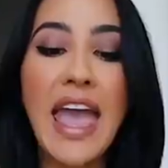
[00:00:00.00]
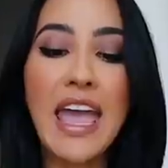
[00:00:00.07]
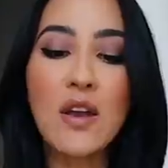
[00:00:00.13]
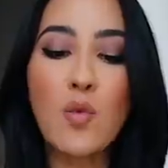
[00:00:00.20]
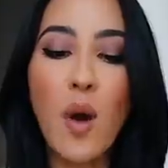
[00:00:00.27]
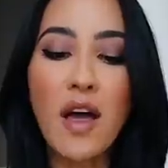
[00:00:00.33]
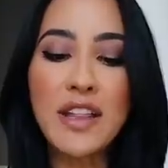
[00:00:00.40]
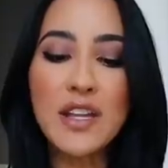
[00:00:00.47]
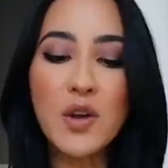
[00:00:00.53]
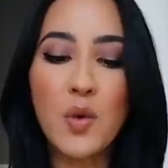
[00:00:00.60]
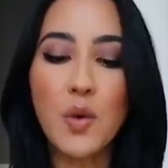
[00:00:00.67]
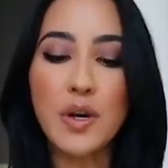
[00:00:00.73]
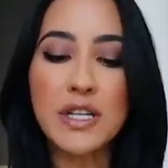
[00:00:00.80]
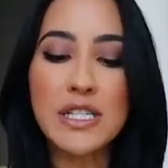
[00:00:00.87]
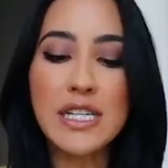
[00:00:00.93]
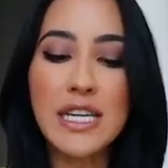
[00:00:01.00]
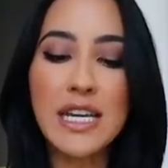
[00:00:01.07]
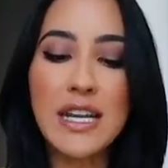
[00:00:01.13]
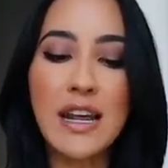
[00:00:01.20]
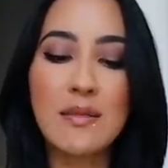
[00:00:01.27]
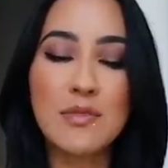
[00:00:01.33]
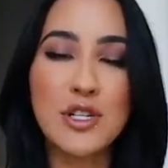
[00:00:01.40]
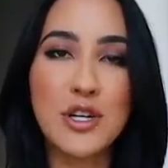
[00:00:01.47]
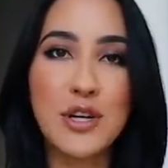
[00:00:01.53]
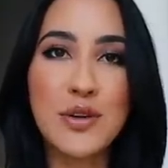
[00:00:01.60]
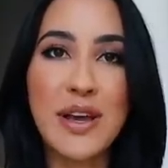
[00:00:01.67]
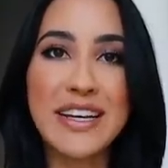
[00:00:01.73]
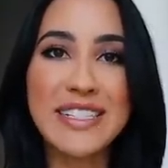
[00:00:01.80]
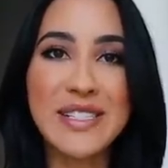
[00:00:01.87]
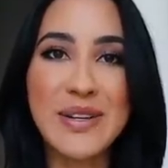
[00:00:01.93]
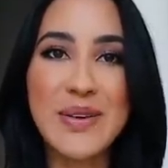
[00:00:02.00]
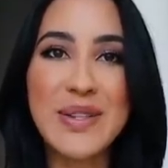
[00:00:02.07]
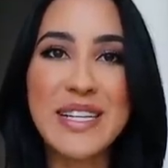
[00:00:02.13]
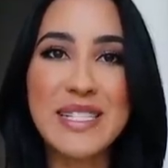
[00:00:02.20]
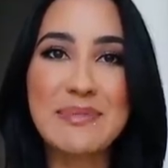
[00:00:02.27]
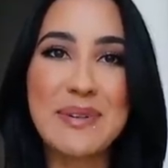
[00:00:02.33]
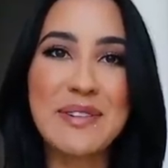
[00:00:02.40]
And while in quarantine, I'm sure you guys know this,